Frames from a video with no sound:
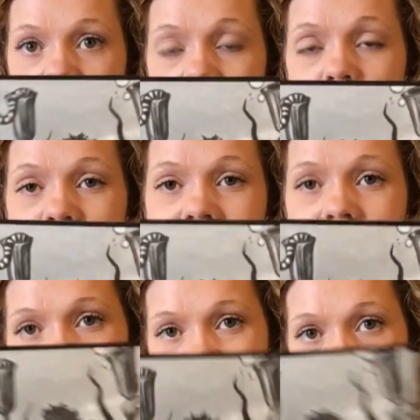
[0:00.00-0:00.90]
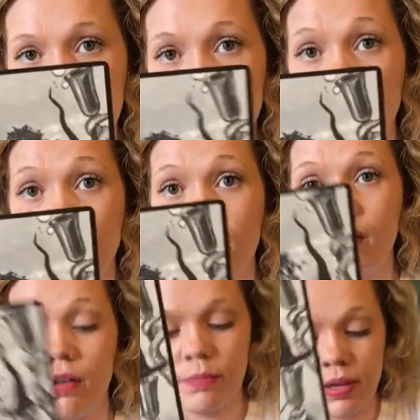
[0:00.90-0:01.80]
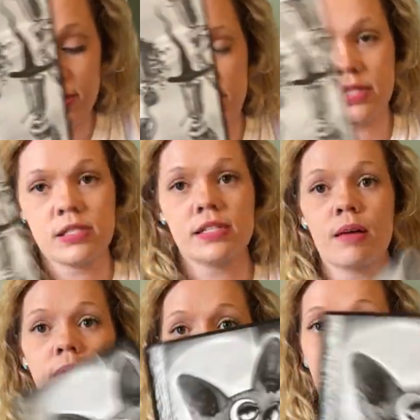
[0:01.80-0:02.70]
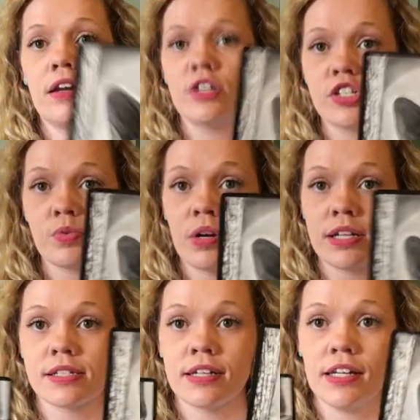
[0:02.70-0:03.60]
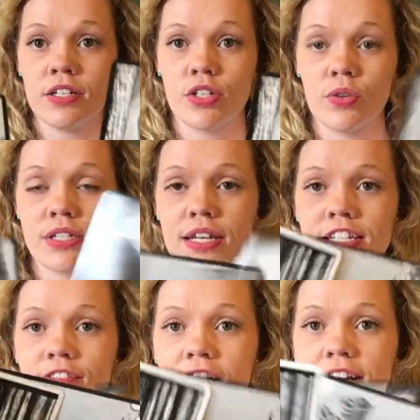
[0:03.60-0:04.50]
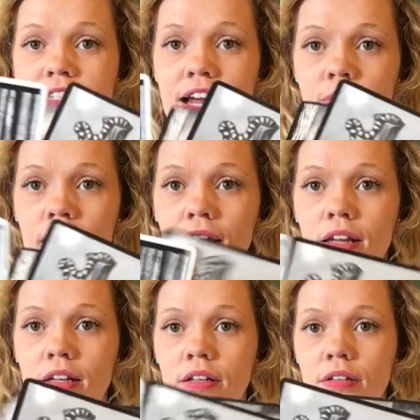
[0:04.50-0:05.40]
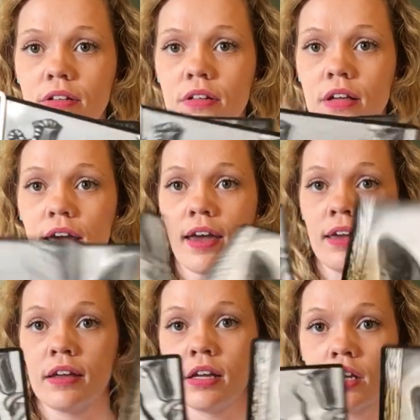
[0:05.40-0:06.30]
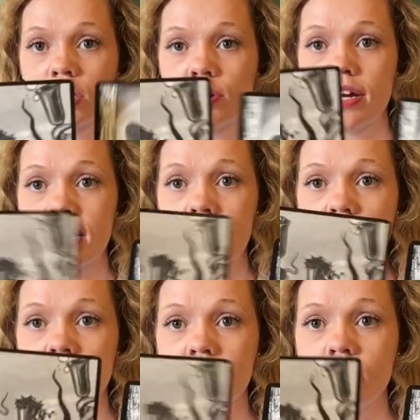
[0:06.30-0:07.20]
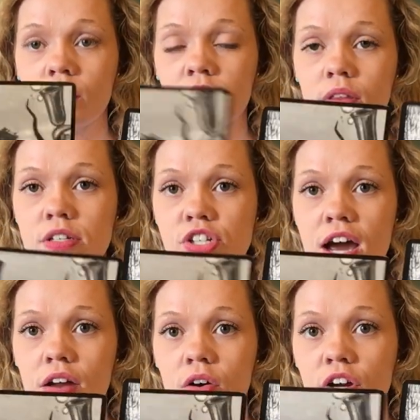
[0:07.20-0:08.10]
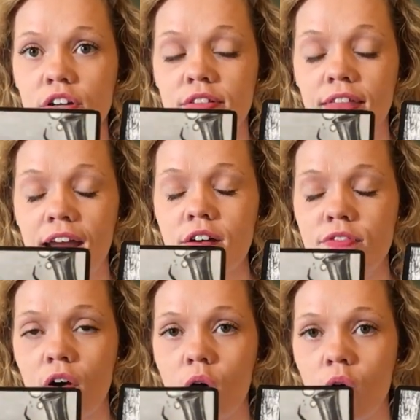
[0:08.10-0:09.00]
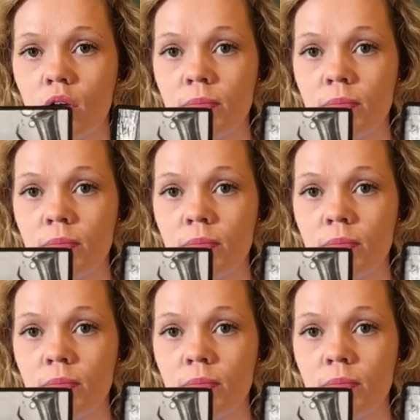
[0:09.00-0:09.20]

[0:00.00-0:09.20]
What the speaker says: You don't get it yet, but you will, because this is coming in just when it's needed to. It's like divine timing, okay? Because right now you're dealing with the shadow. You're there, though.